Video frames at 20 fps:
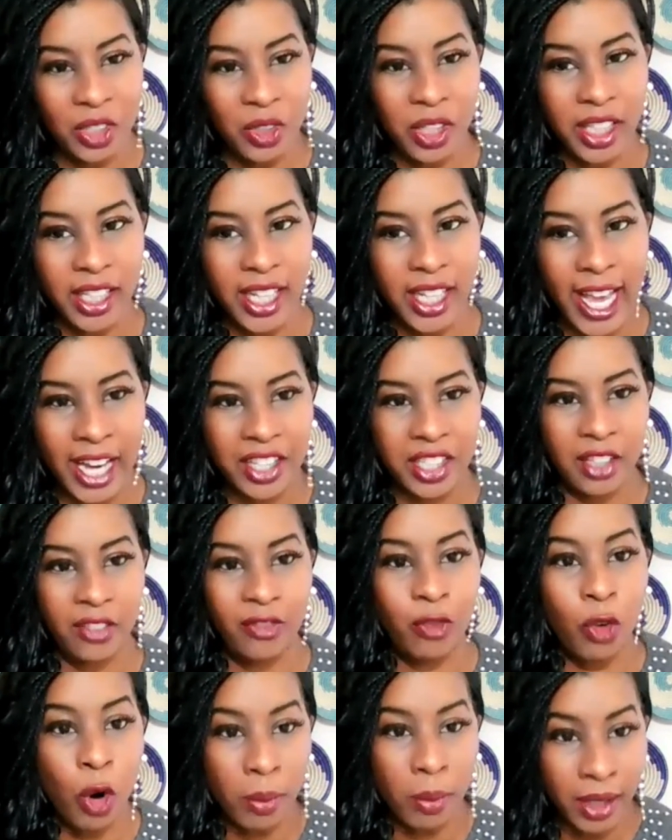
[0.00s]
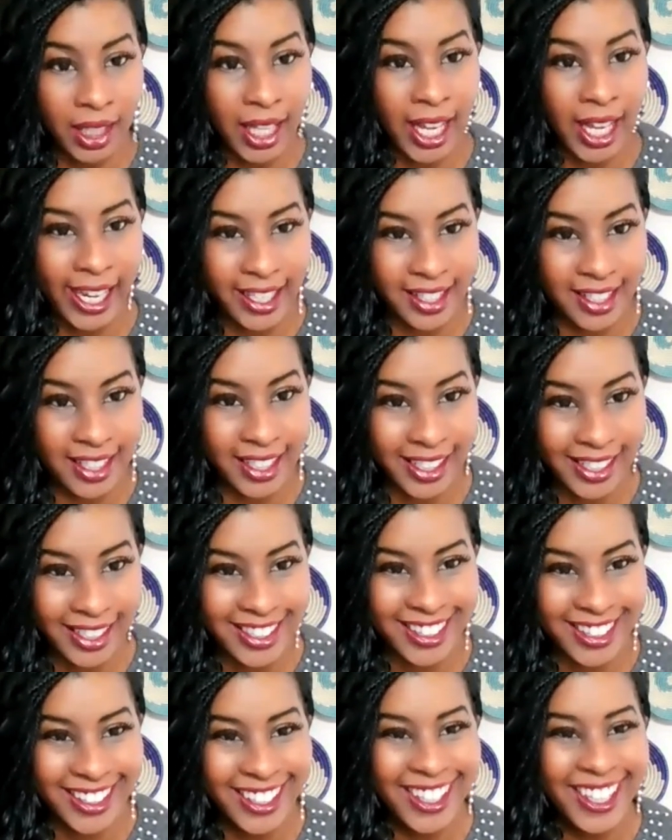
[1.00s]
you can actually formalize
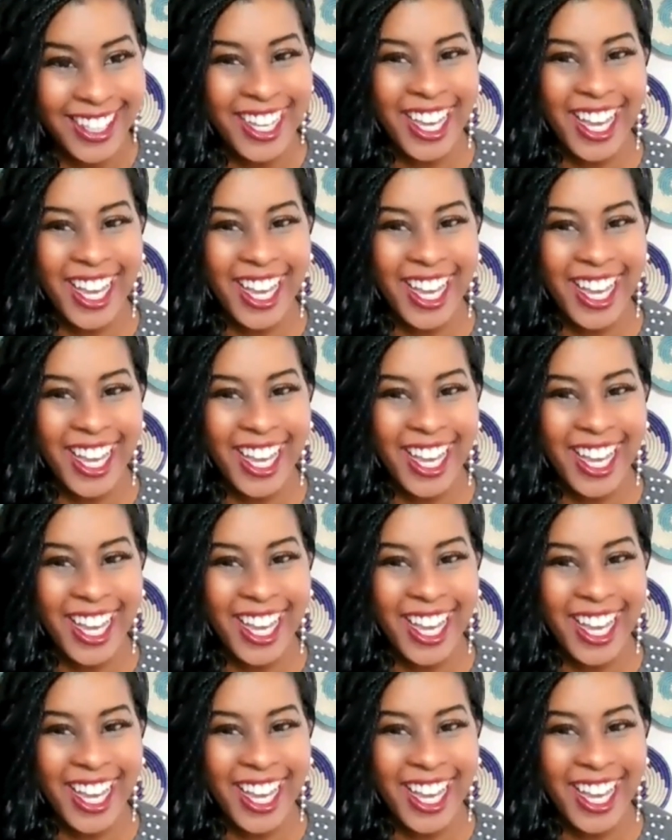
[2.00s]
this